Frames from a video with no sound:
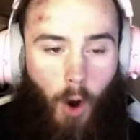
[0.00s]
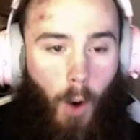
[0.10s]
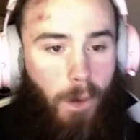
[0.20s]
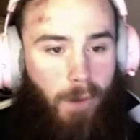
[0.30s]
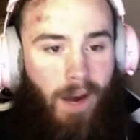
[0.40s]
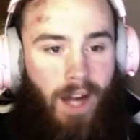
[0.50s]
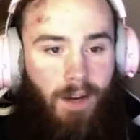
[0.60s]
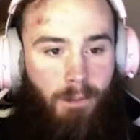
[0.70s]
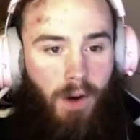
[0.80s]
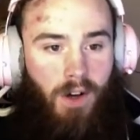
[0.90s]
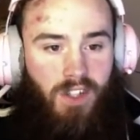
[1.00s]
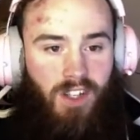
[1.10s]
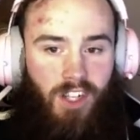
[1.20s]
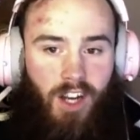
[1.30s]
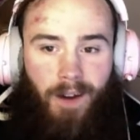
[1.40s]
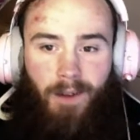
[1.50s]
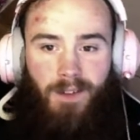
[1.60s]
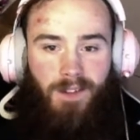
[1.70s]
open-minded person, you know?